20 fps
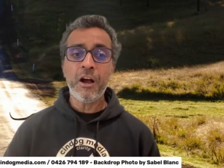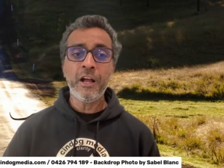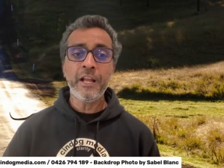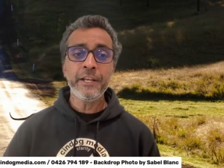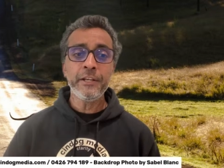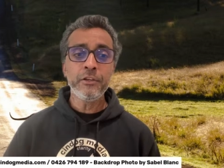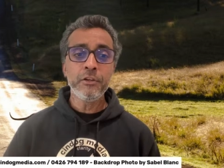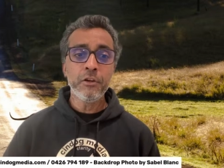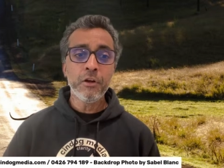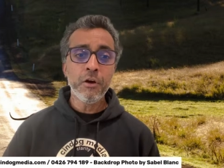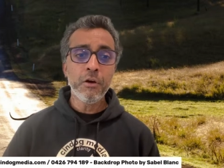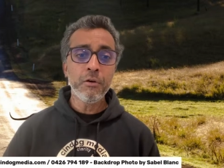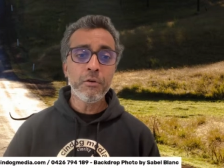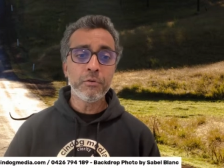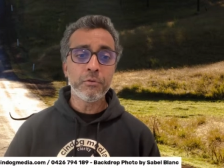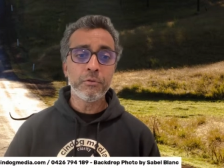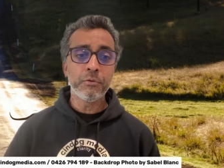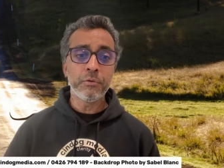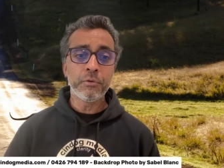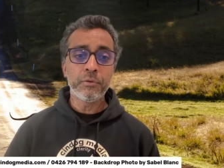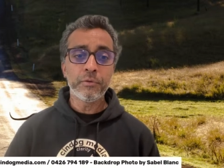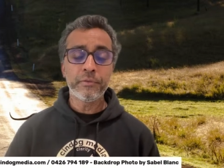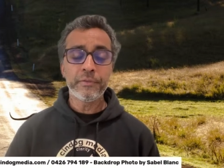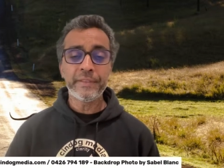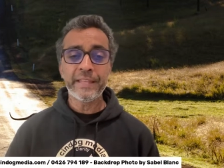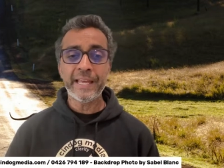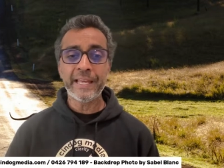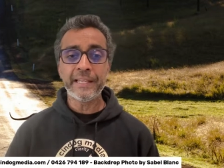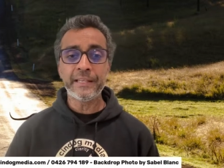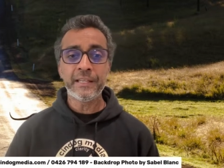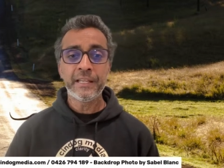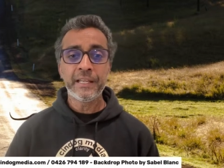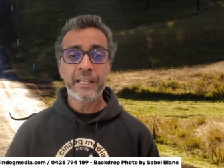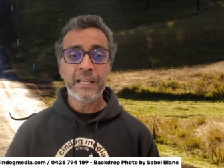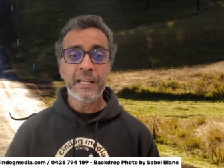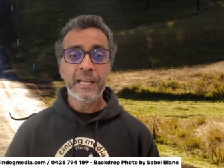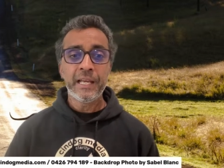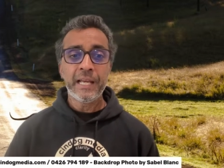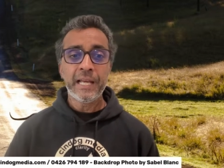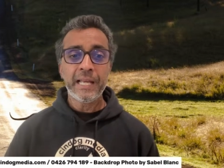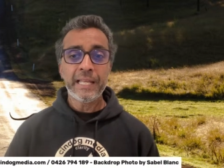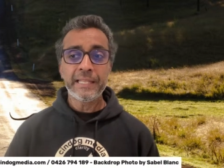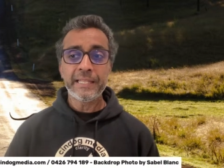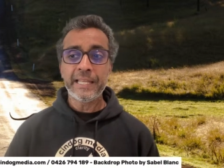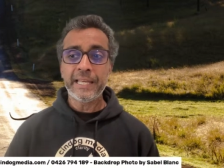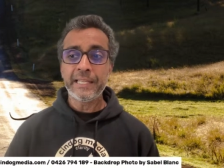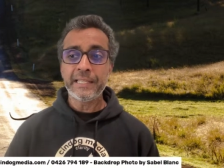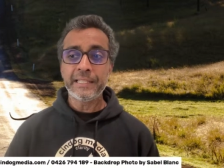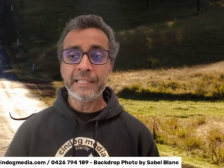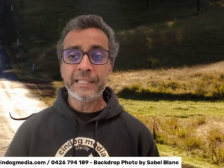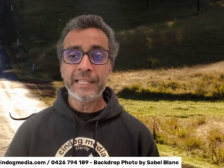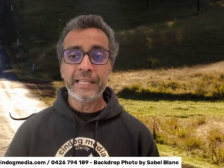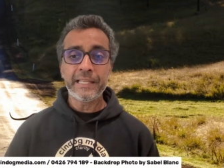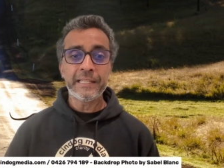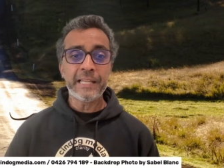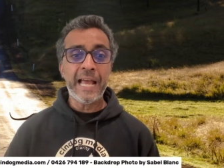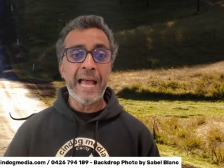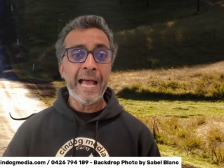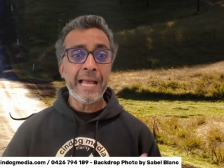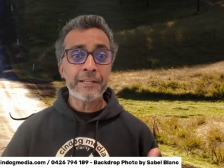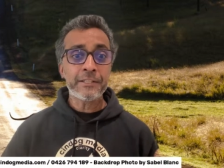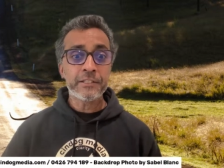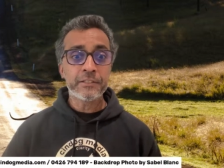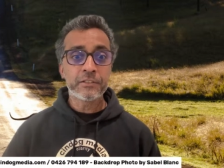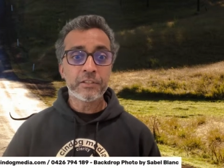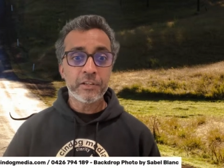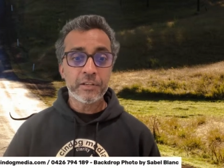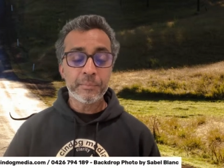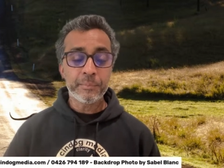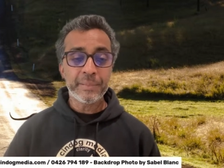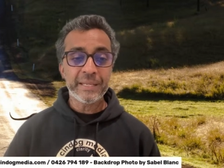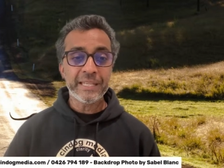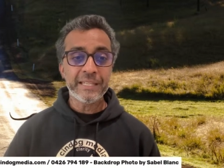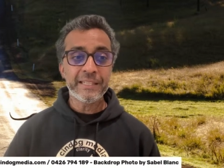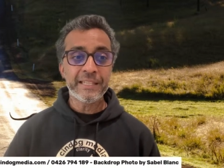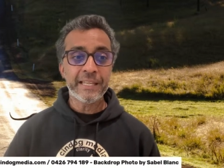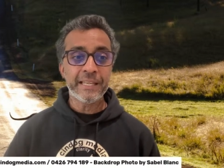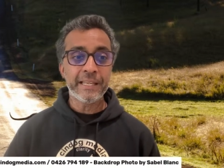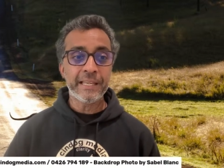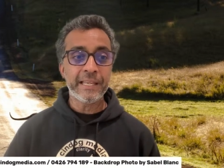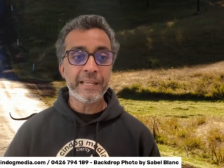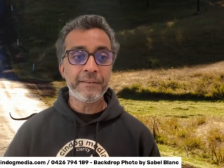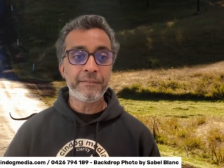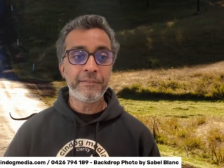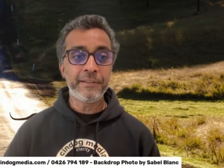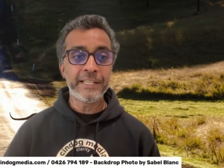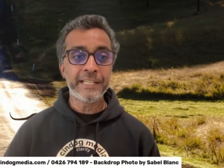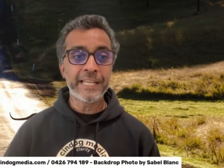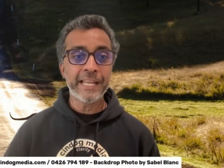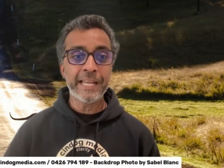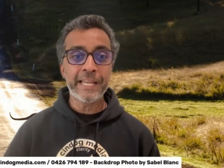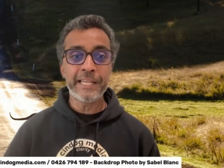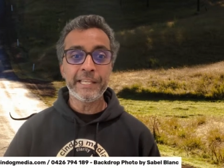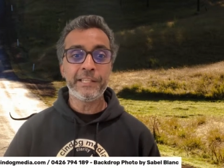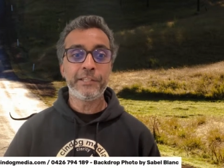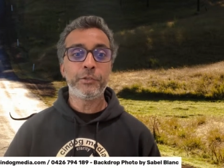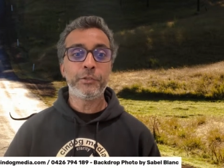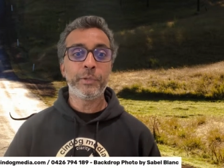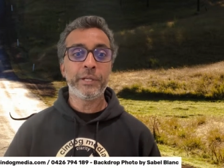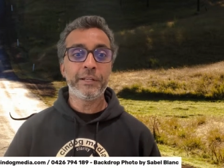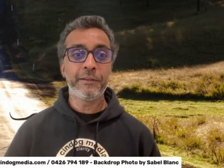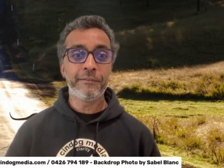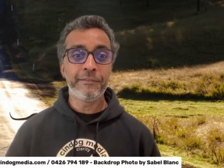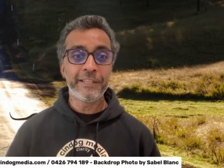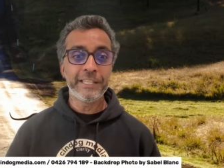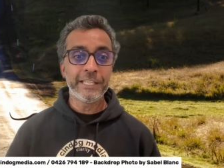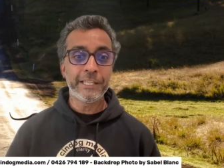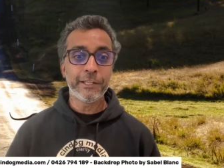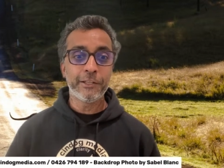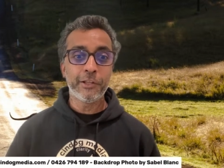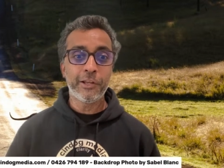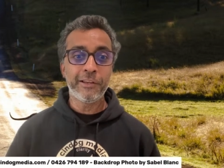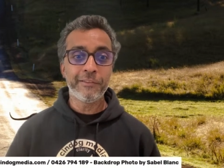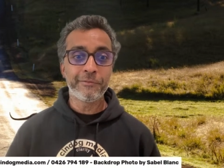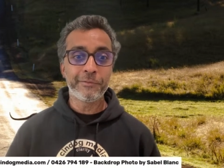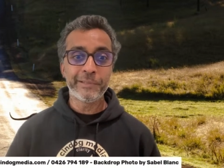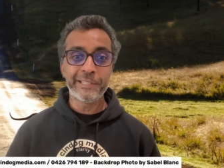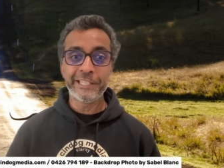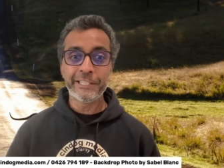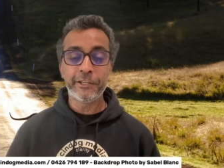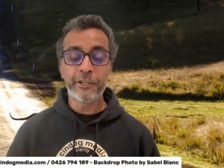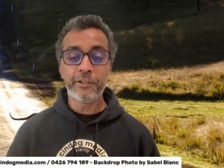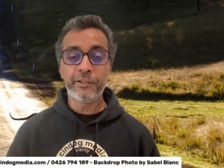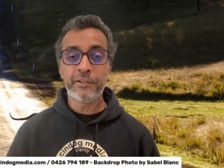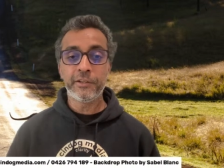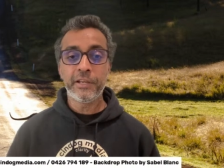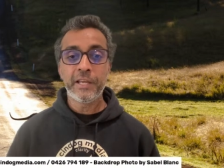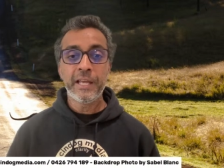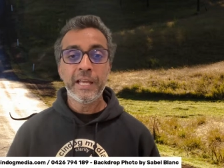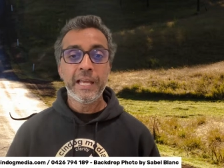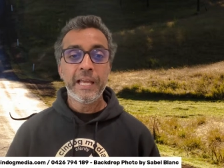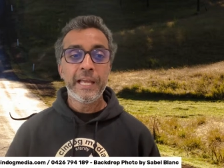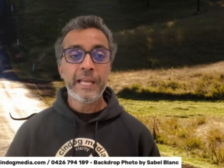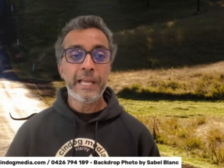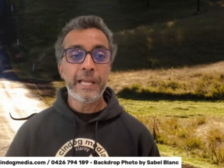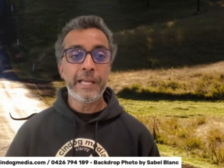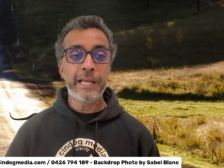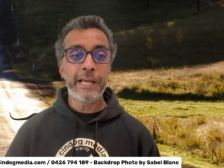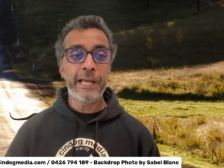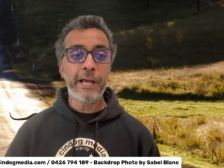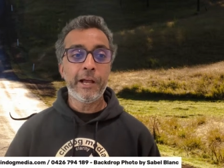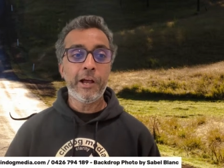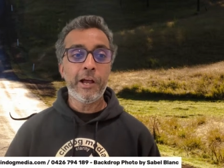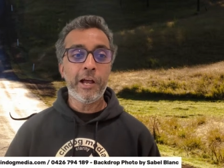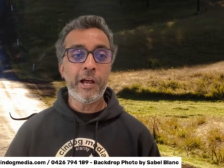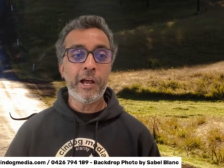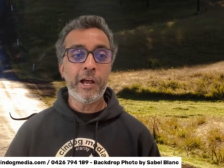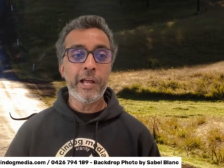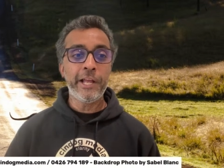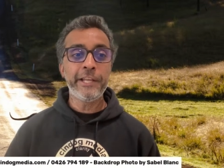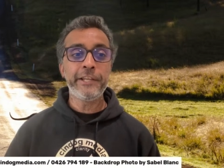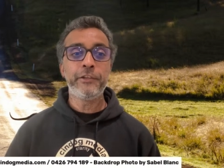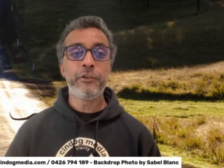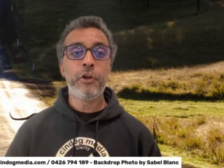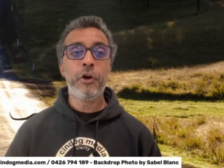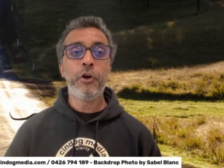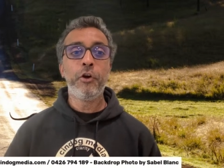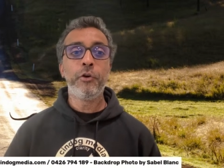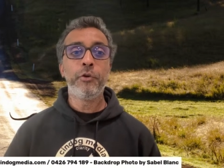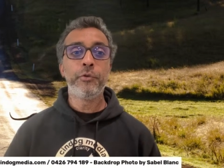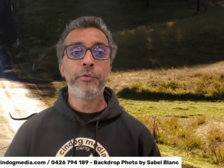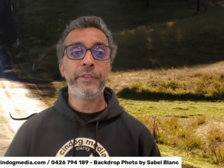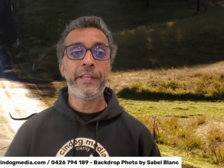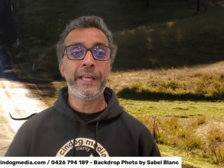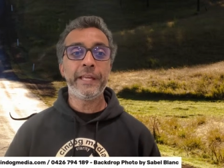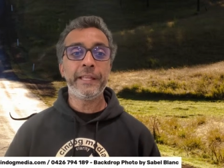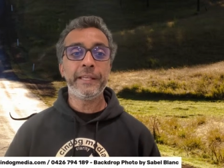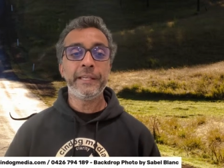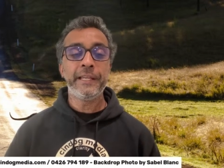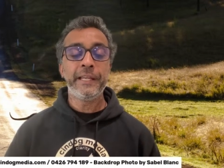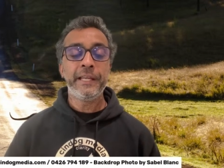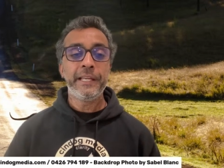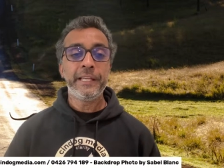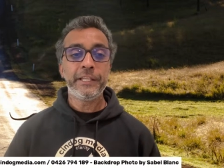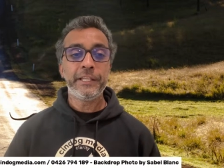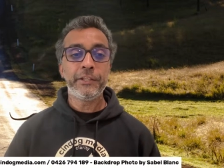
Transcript: I know that Harsh is going to be there every day doing a live video. I know that